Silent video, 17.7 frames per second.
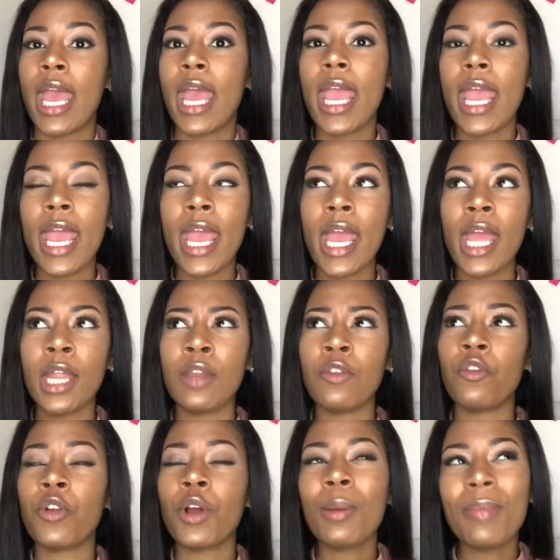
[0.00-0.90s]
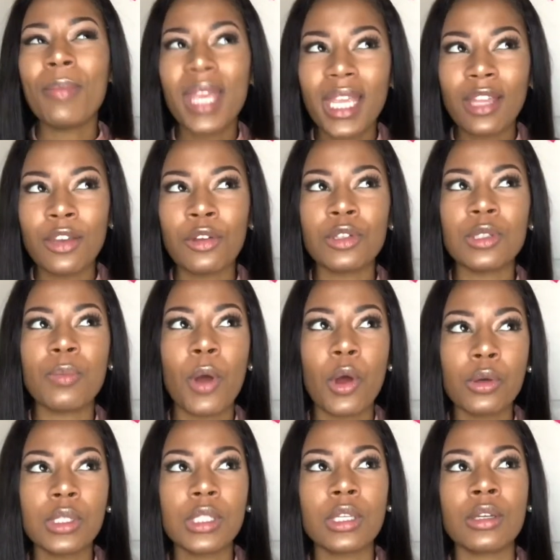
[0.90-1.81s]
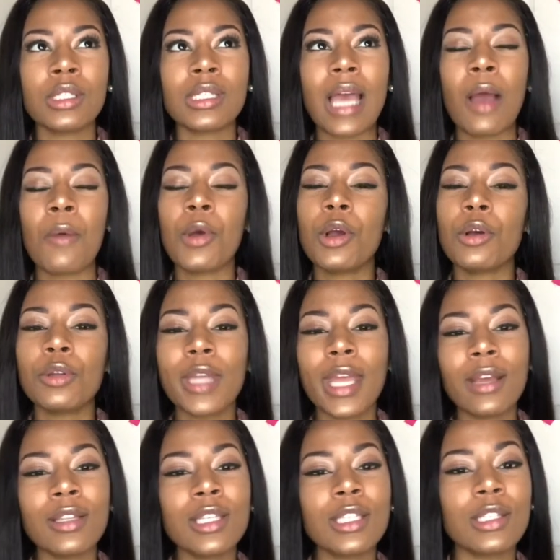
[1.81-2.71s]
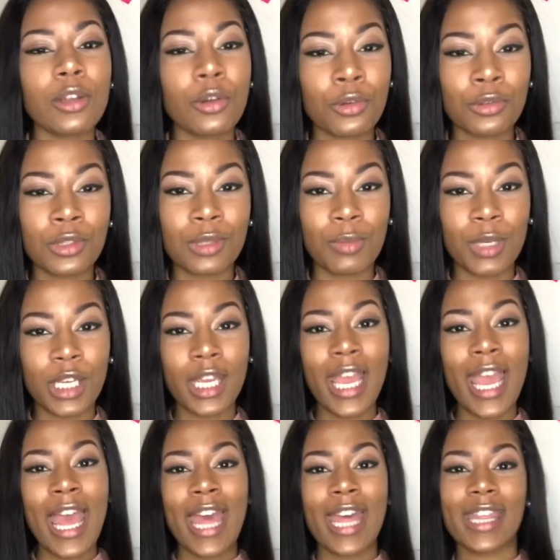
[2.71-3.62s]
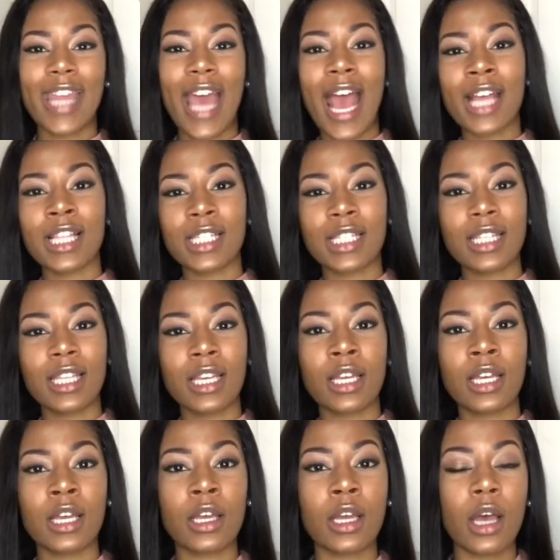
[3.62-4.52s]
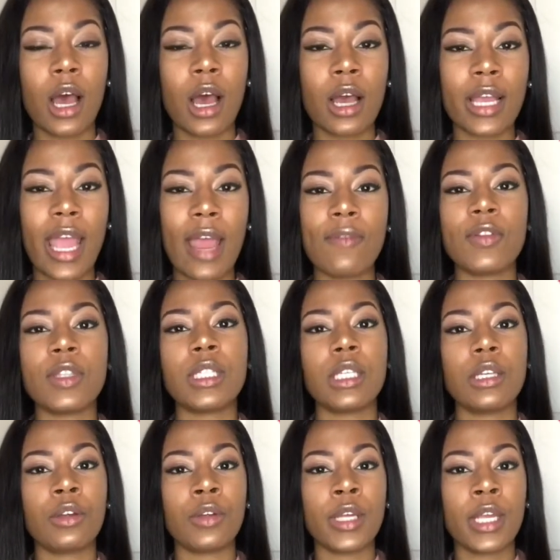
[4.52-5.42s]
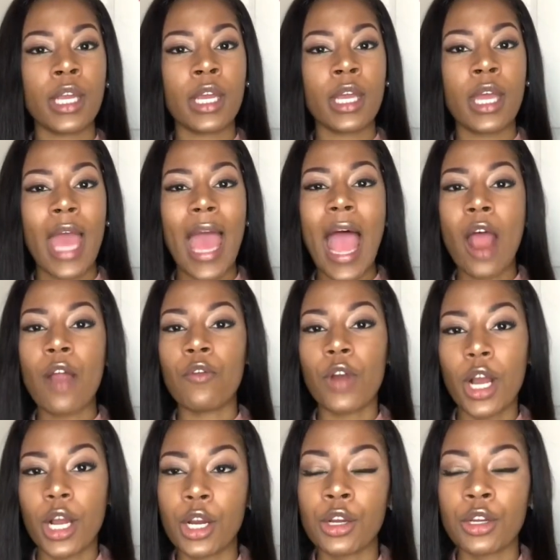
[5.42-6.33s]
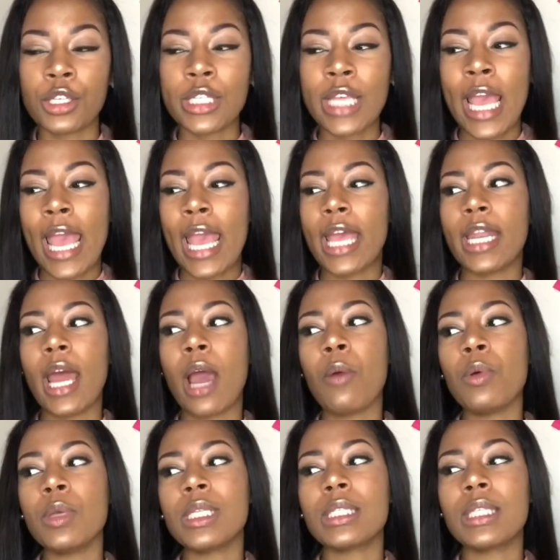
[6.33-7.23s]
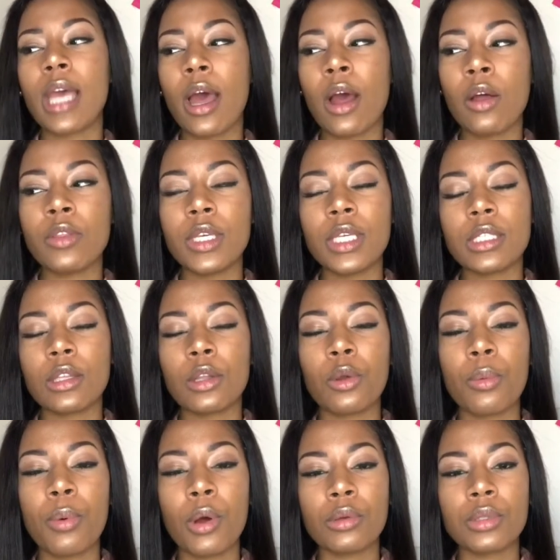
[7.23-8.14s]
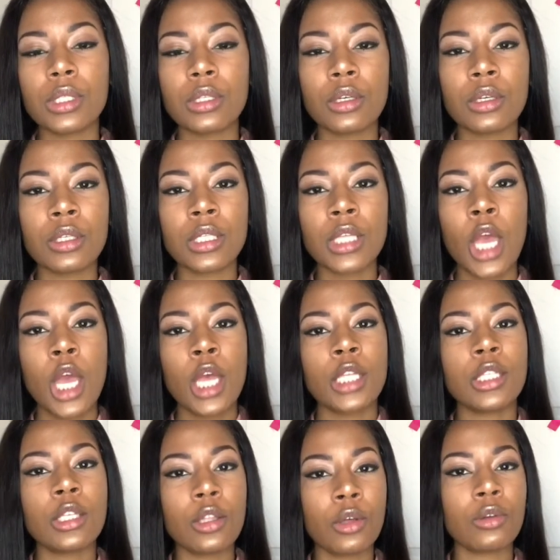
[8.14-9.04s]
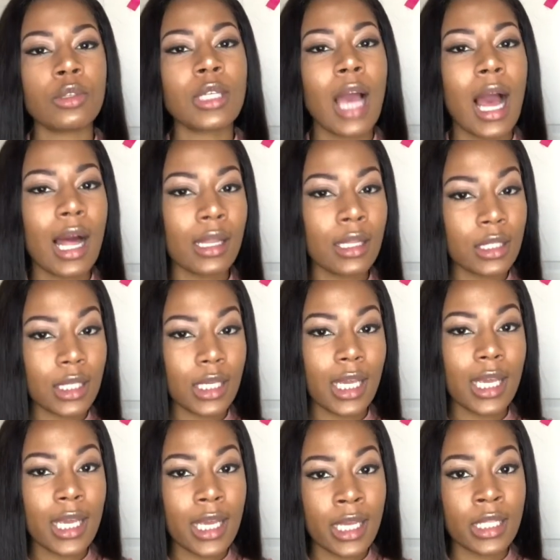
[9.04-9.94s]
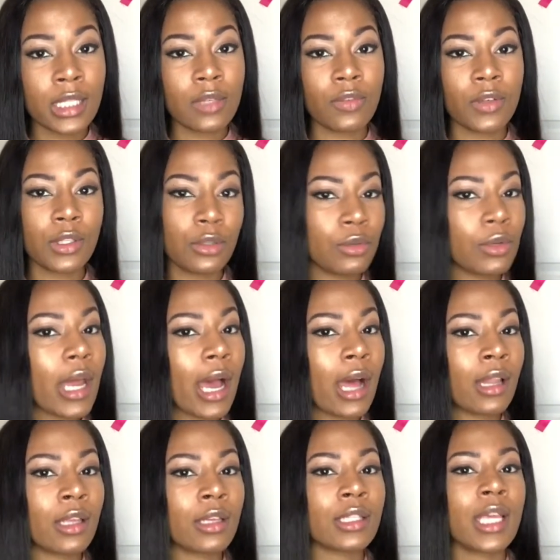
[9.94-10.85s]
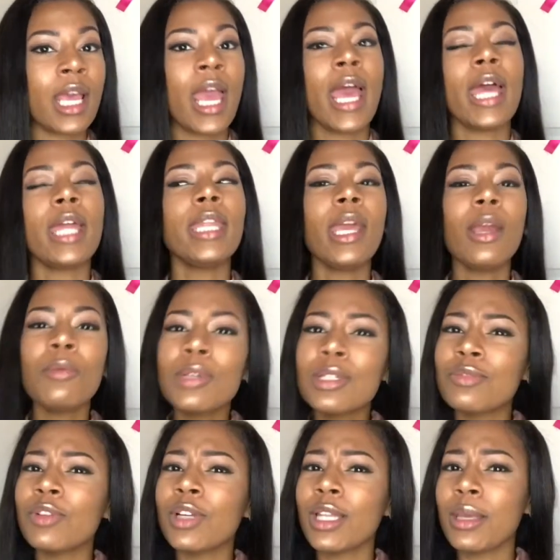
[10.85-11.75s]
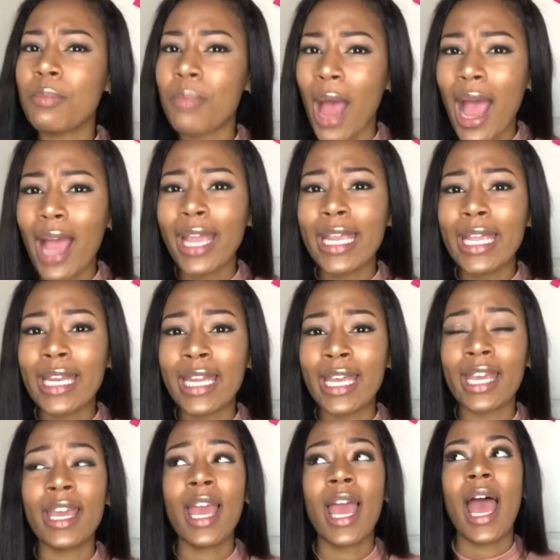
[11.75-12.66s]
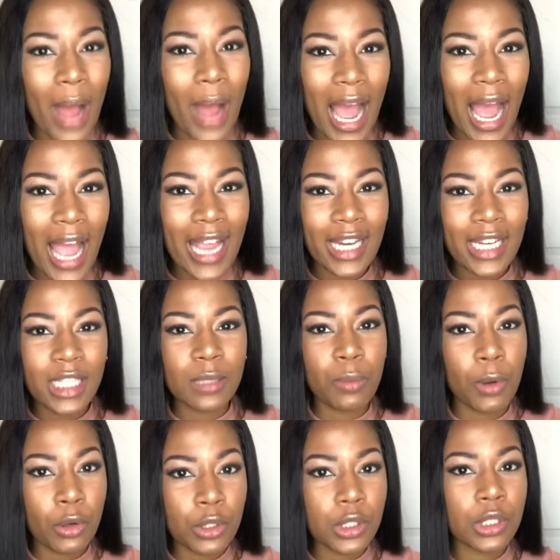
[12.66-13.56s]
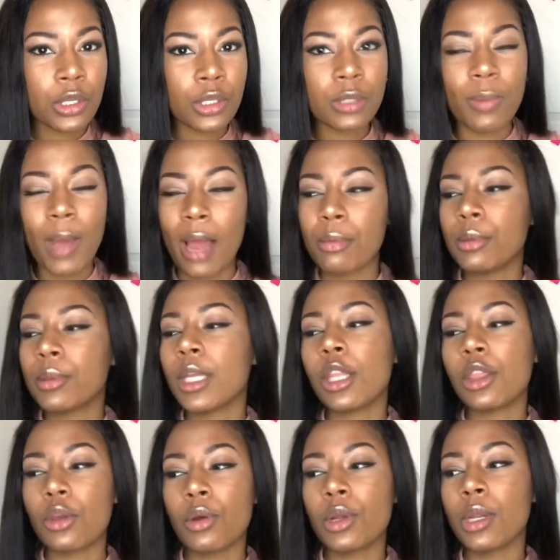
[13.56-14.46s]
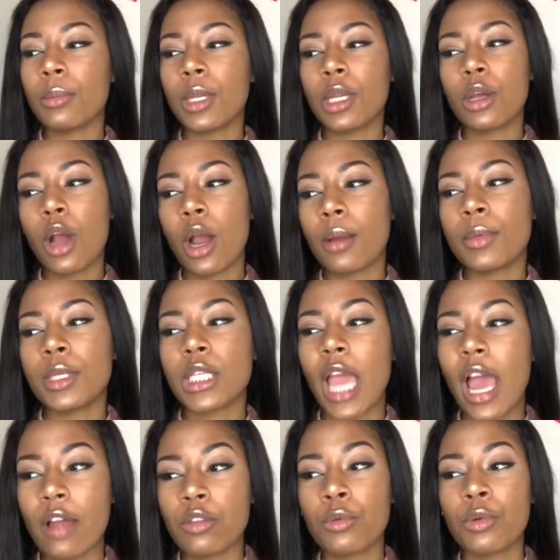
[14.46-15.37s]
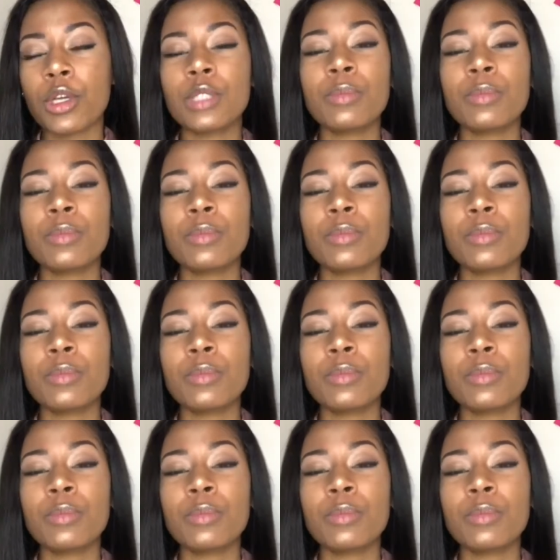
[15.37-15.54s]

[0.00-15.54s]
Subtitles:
And from making those posters, I would go down to Stonesby. That's the cafeteria at Rutgers. And I would sell these little posters to those college kids for $2. And they was really buying it. Buying these posters, probably throwing them in the garbage afterwards.